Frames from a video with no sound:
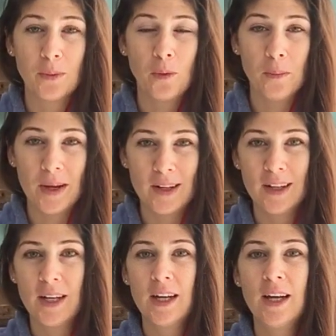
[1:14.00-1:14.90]
woman
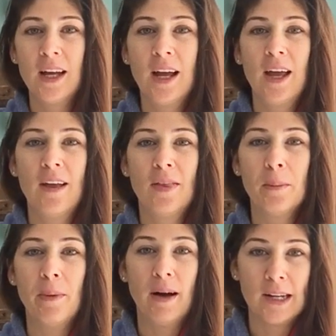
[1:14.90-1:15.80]
in
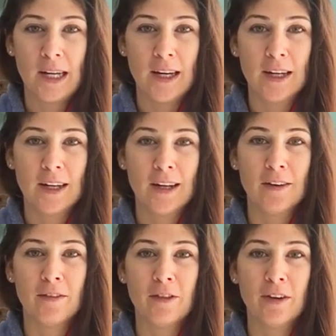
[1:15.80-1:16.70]
the body
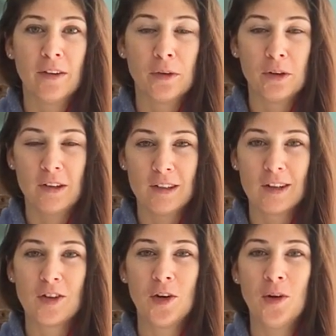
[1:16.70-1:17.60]
of a
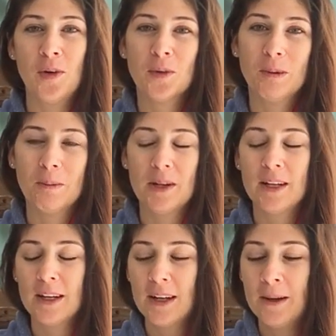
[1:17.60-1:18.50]
36-year-old woman.
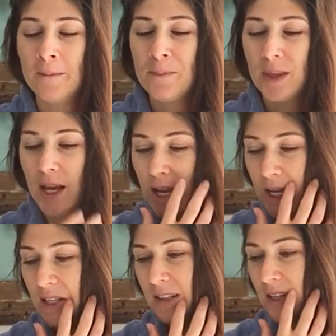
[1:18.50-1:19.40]

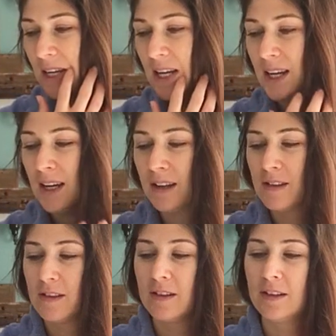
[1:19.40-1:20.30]
And
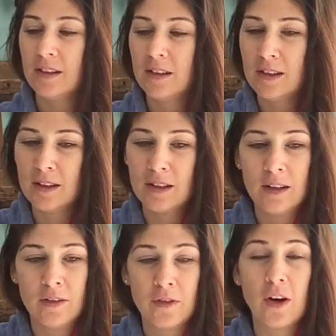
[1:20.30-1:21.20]
it's
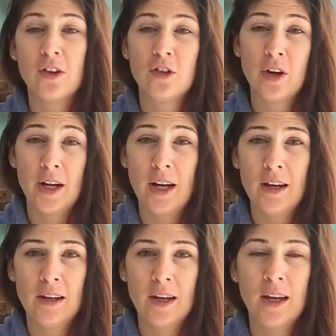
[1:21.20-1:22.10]

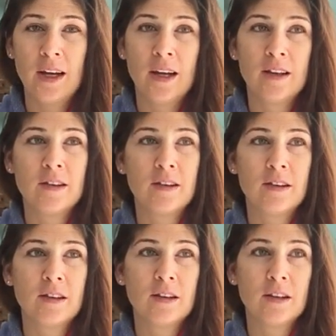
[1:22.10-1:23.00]
frustrating,
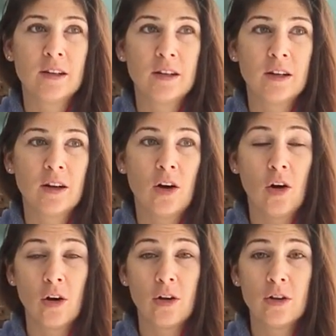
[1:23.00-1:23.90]
it's
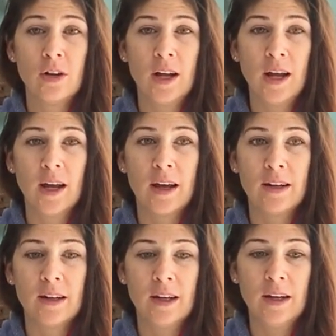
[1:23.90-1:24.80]
hard,
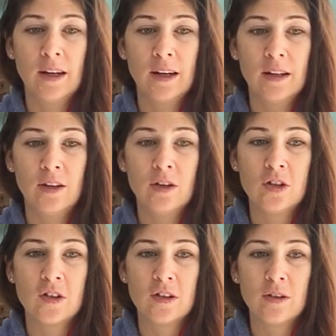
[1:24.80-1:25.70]
and you
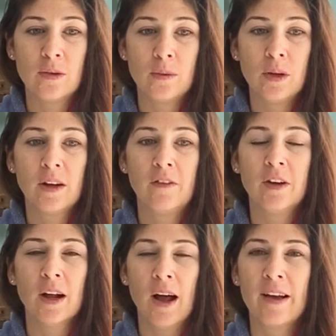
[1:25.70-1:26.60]
just really
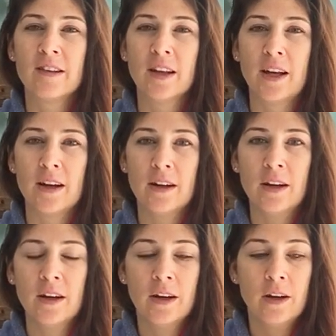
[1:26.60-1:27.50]
feel isolated
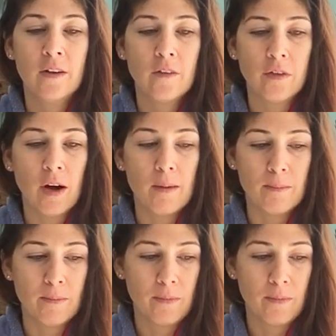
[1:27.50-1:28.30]
from